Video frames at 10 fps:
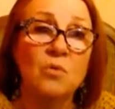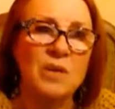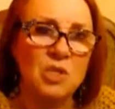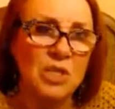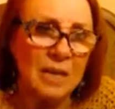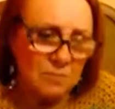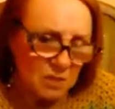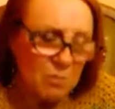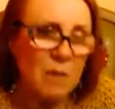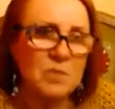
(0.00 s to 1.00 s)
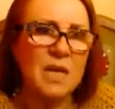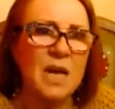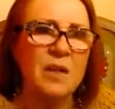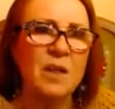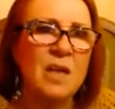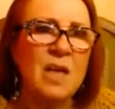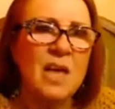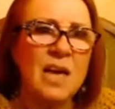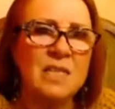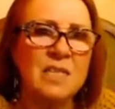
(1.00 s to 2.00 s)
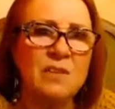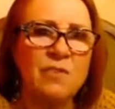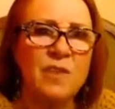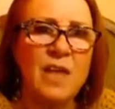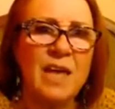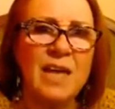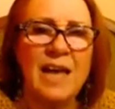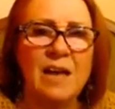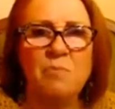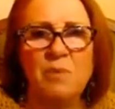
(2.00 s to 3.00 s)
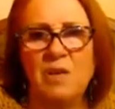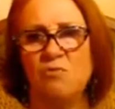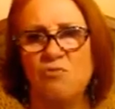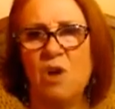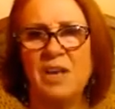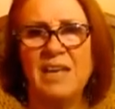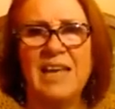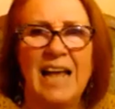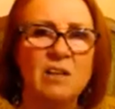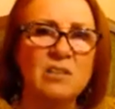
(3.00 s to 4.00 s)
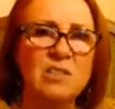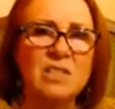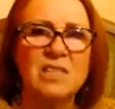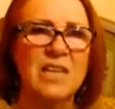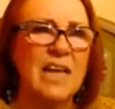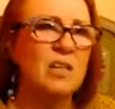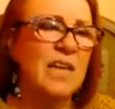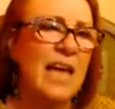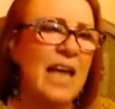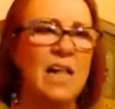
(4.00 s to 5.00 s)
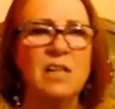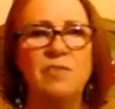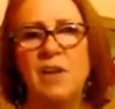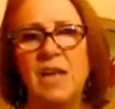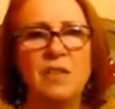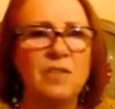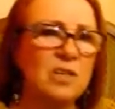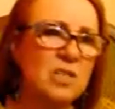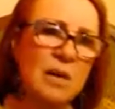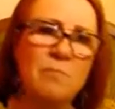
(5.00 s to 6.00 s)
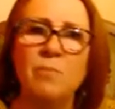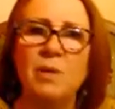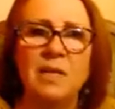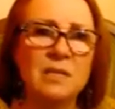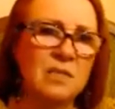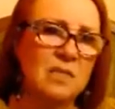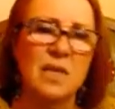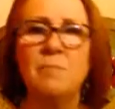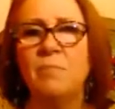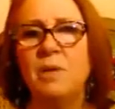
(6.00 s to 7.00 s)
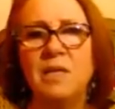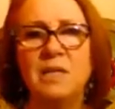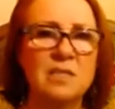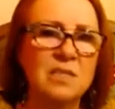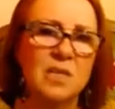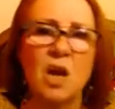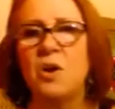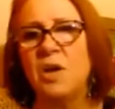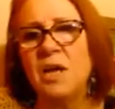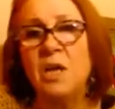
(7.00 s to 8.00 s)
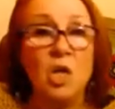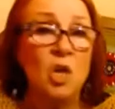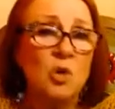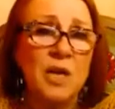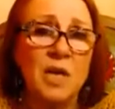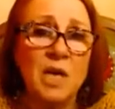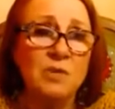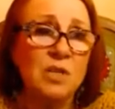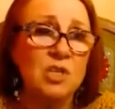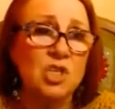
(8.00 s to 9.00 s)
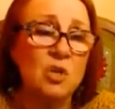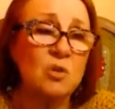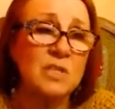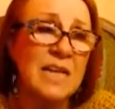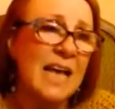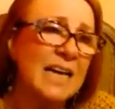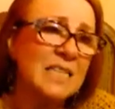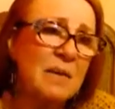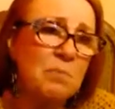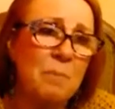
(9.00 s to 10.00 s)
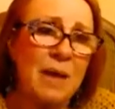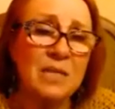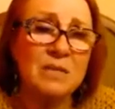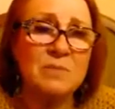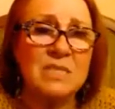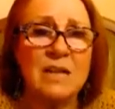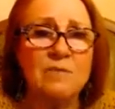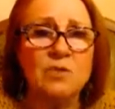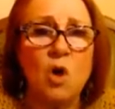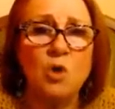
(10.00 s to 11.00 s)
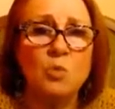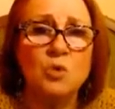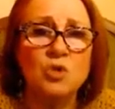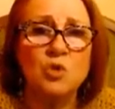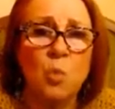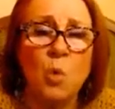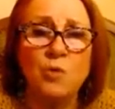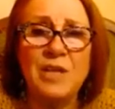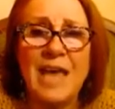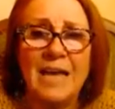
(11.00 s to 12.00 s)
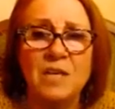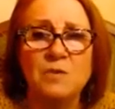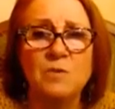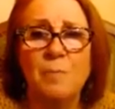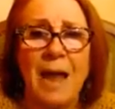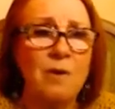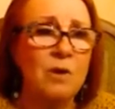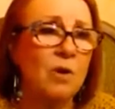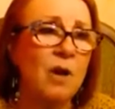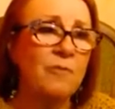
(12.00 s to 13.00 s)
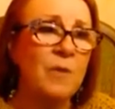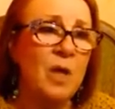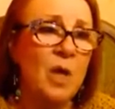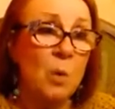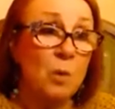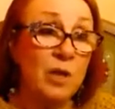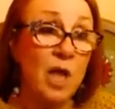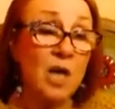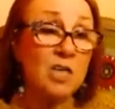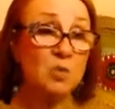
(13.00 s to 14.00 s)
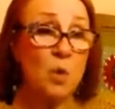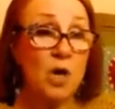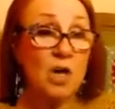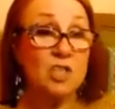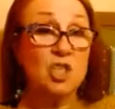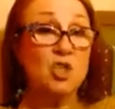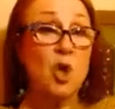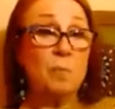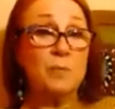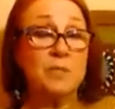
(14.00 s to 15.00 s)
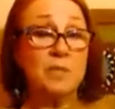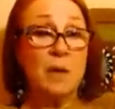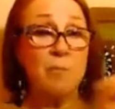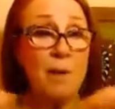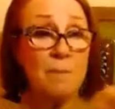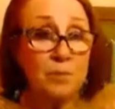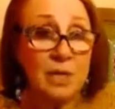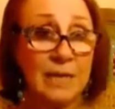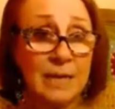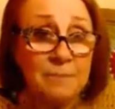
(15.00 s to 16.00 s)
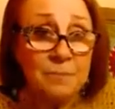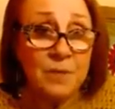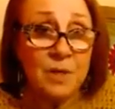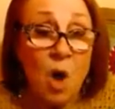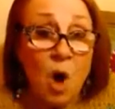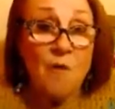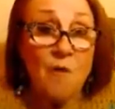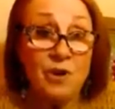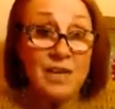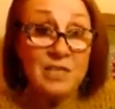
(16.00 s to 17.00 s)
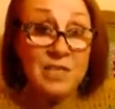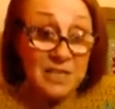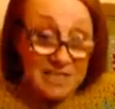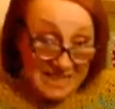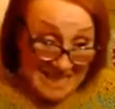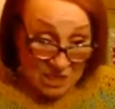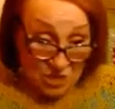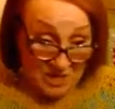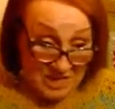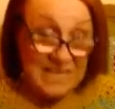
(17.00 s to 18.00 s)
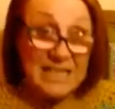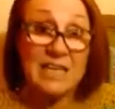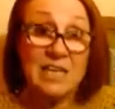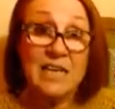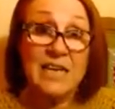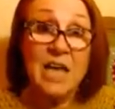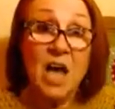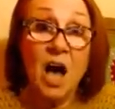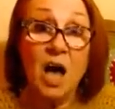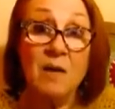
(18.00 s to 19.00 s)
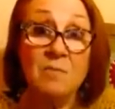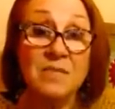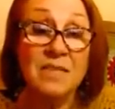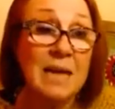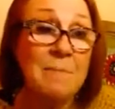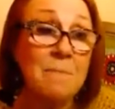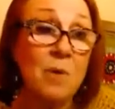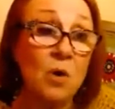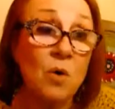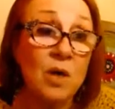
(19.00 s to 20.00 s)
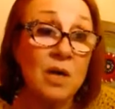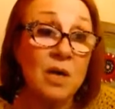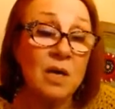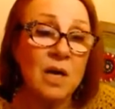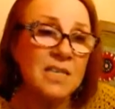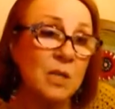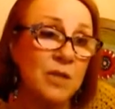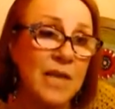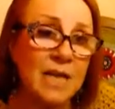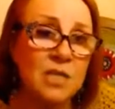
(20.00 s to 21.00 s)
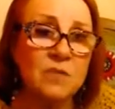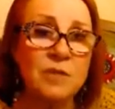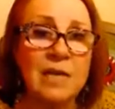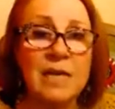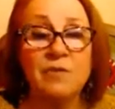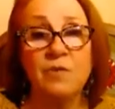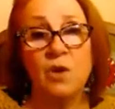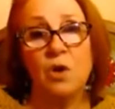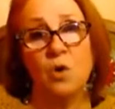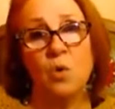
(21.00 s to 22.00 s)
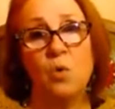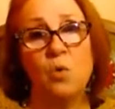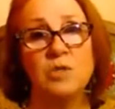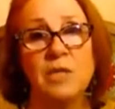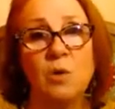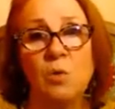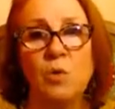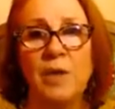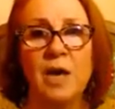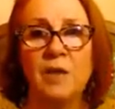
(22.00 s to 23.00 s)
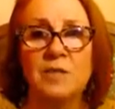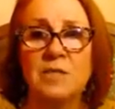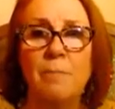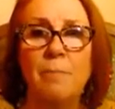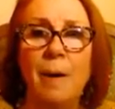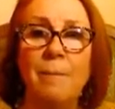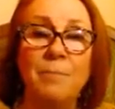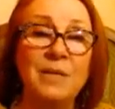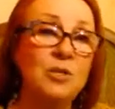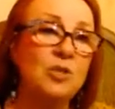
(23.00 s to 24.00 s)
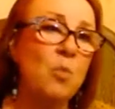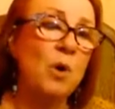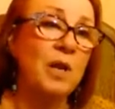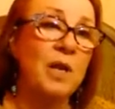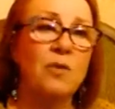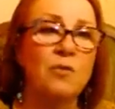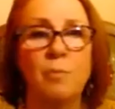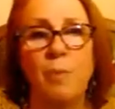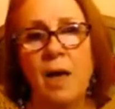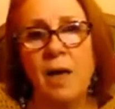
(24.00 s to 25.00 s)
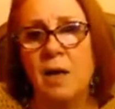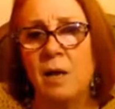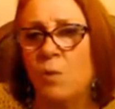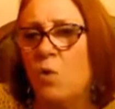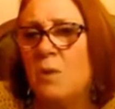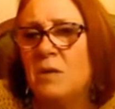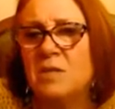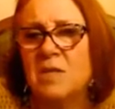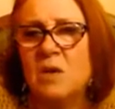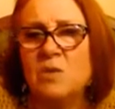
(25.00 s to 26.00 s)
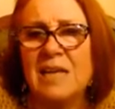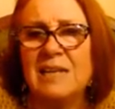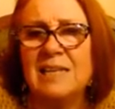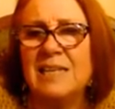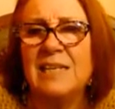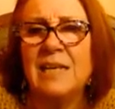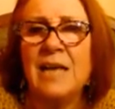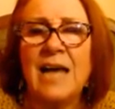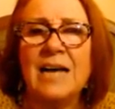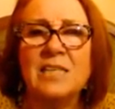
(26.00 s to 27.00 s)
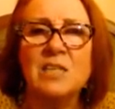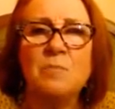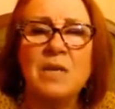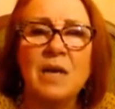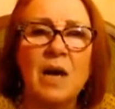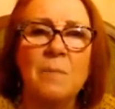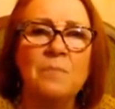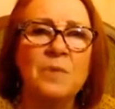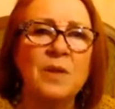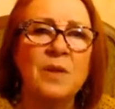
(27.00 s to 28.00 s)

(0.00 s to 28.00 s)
Or it jams them up together, as if they had been running helter-skelter, hell for leather, tumbling and stumbling, scurrying, looking over their shoulders as they propel themselves onward toward the end of the paragraph, where the last word stops abruptly, hovering and teetering giddily, arms akimbo, as though at the edge of a cliff, causing all the others to bump into one another and pile up almost so densely as to become